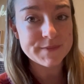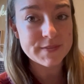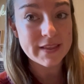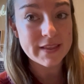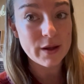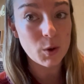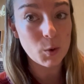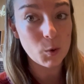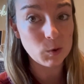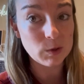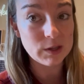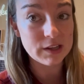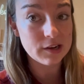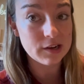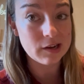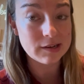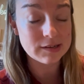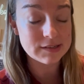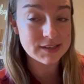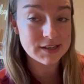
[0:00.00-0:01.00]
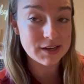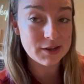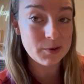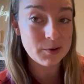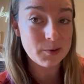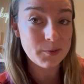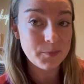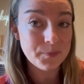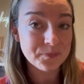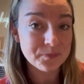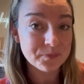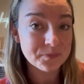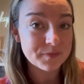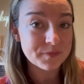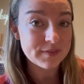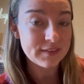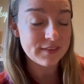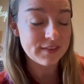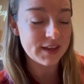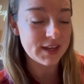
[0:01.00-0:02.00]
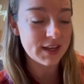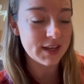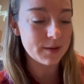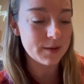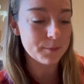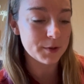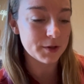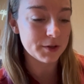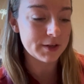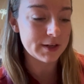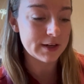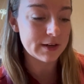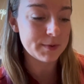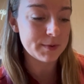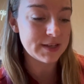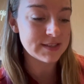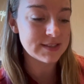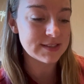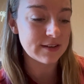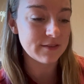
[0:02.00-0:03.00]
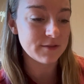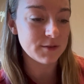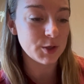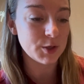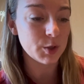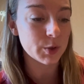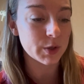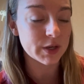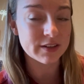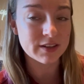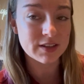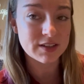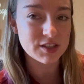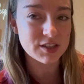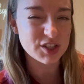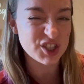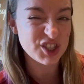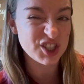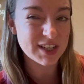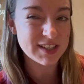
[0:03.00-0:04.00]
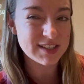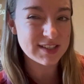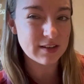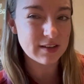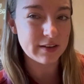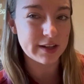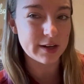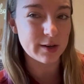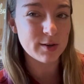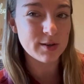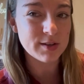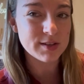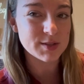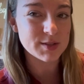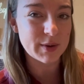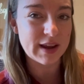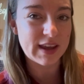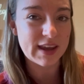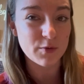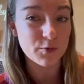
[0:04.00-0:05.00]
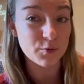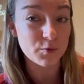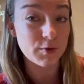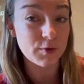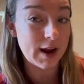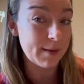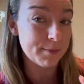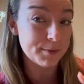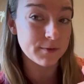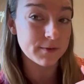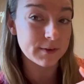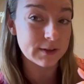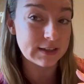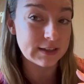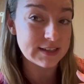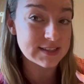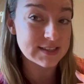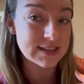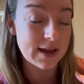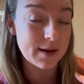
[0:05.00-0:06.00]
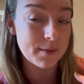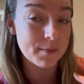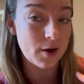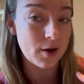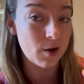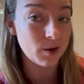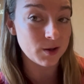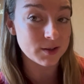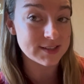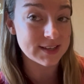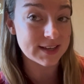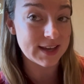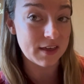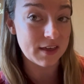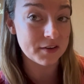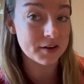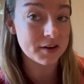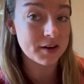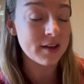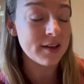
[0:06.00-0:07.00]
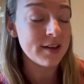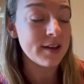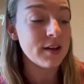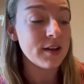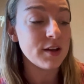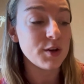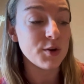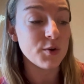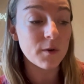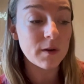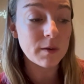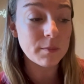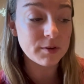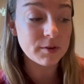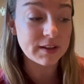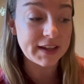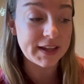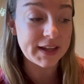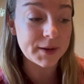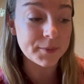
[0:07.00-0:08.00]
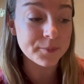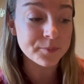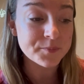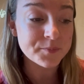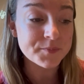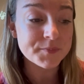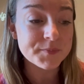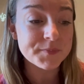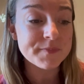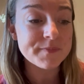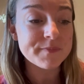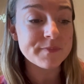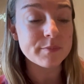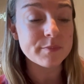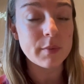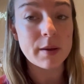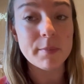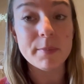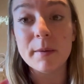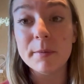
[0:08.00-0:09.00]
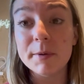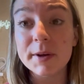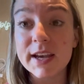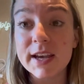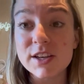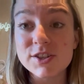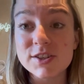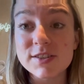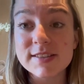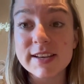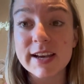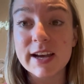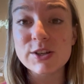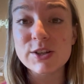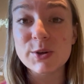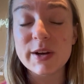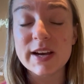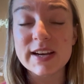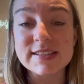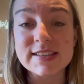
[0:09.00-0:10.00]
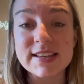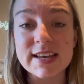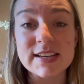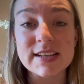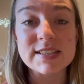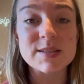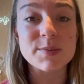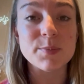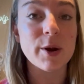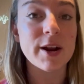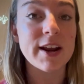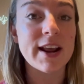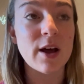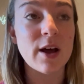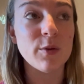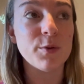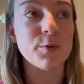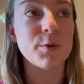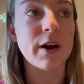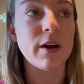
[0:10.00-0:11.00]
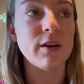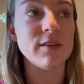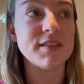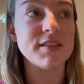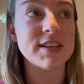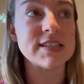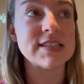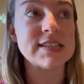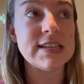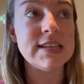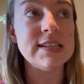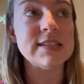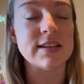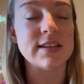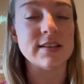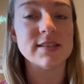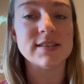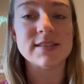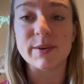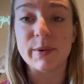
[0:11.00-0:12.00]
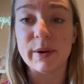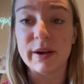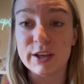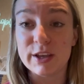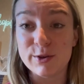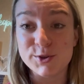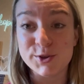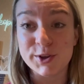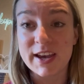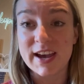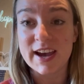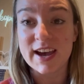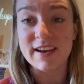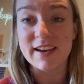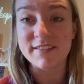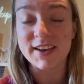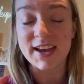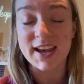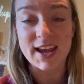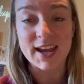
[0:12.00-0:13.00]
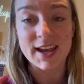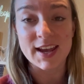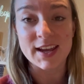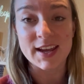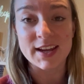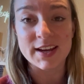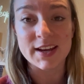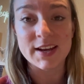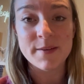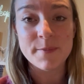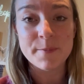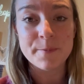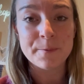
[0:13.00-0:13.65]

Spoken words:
holding on to the Billionaire Beast of New York just a little so I can rapid release them all together. Normally, my publication schedule has things spread out throughout the seasons. So I'll usually have a